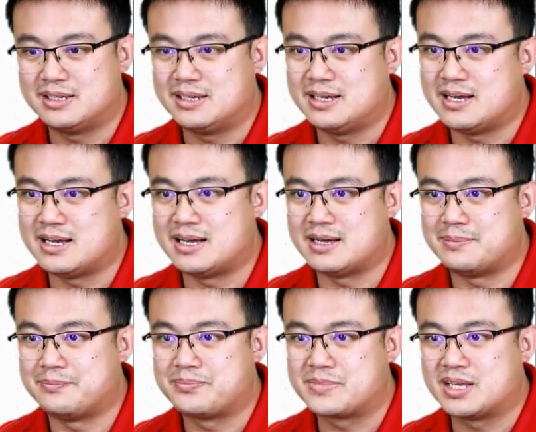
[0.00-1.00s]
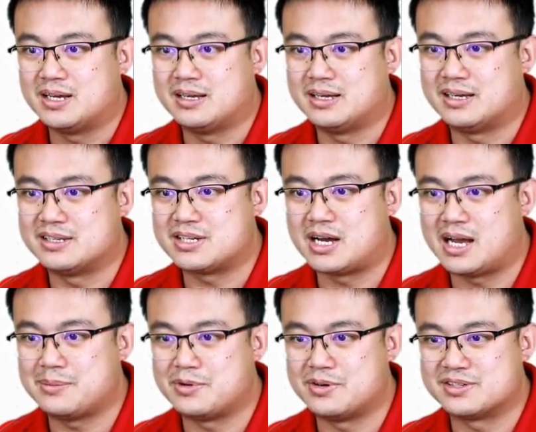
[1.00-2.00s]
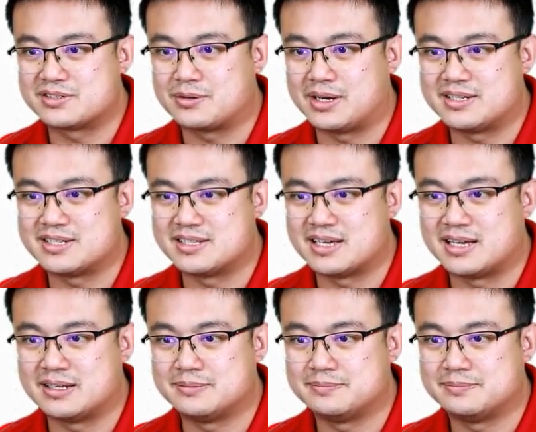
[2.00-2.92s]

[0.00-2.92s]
a timer is greater than